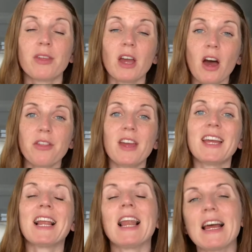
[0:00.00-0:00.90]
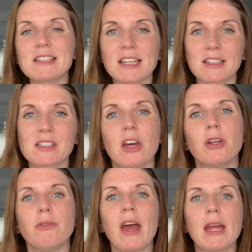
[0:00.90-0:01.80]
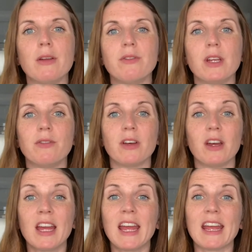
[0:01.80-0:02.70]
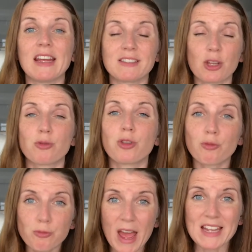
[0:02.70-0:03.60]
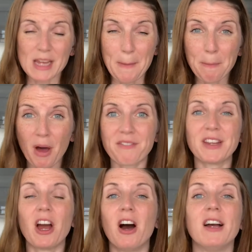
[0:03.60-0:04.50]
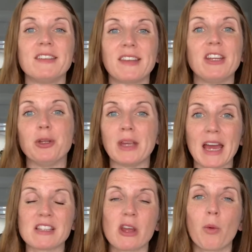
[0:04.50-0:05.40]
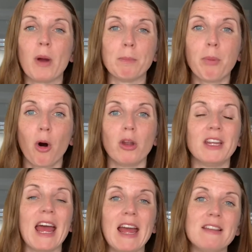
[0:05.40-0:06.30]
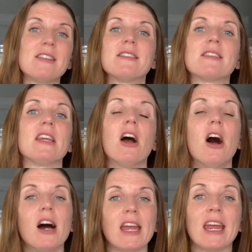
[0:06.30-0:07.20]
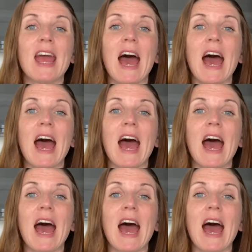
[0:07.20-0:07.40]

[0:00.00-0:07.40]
The other classic sign of hay fever is the red puffy eyes that you get when pollen enters the eye,